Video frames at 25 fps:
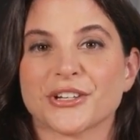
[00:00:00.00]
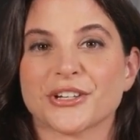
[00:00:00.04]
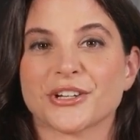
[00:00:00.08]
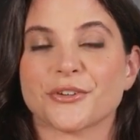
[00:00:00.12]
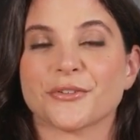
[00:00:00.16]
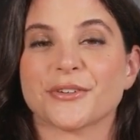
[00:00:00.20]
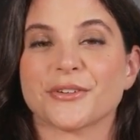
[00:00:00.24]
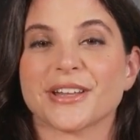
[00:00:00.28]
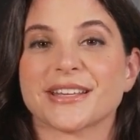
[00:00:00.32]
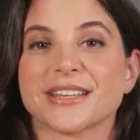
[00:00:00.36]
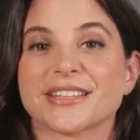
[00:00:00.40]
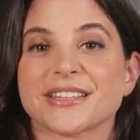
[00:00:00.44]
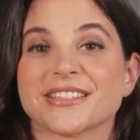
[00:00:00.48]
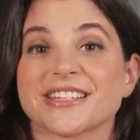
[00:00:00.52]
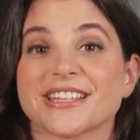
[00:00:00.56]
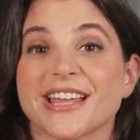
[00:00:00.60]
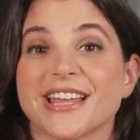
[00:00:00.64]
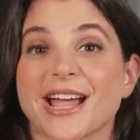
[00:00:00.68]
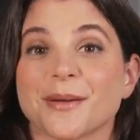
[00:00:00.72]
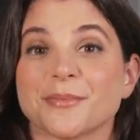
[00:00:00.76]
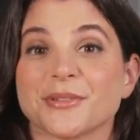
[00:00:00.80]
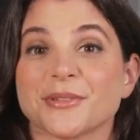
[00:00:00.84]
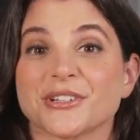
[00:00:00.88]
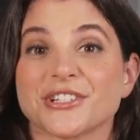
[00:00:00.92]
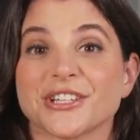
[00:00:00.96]
you in
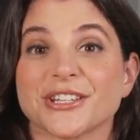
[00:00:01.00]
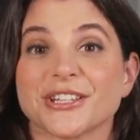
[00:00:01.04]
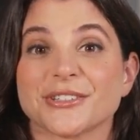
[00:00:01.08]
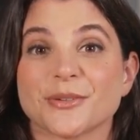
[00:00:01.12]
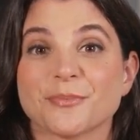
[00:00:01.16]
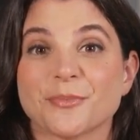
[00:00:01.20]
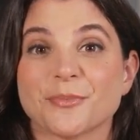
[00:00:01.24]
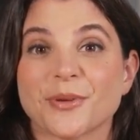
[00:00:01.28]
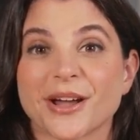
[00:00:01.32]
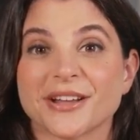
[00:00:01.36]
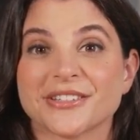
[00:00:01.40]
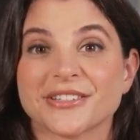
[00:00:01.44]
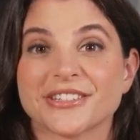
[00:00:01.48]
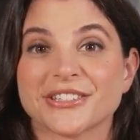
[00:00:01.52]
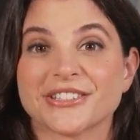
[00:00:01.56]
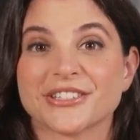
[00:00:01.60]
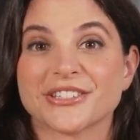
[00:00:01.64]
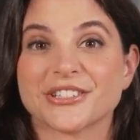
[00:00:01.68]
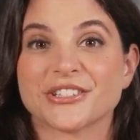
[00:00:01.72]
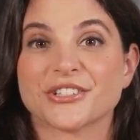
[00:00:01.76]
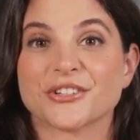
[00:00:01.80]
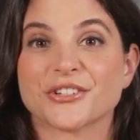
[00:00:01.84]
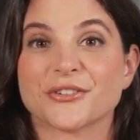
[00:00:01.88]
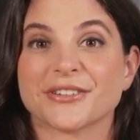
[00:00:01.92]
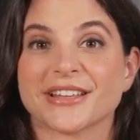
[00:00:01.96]
establishing the
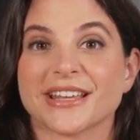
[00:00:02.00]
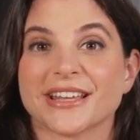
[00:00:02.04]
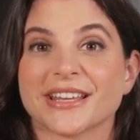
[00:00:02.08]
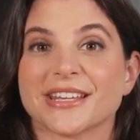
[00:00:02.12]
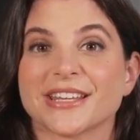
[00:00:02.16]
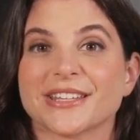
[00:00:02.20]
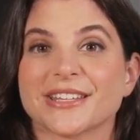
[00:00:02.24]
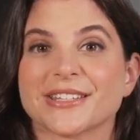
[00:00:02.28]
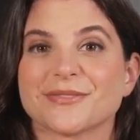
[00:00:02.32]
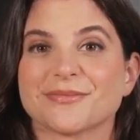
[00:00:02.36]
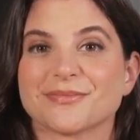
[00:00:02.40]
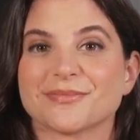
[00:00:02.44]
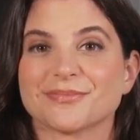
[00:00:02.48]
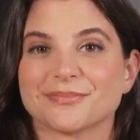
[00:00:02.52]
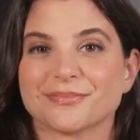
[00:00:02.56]
processes you need,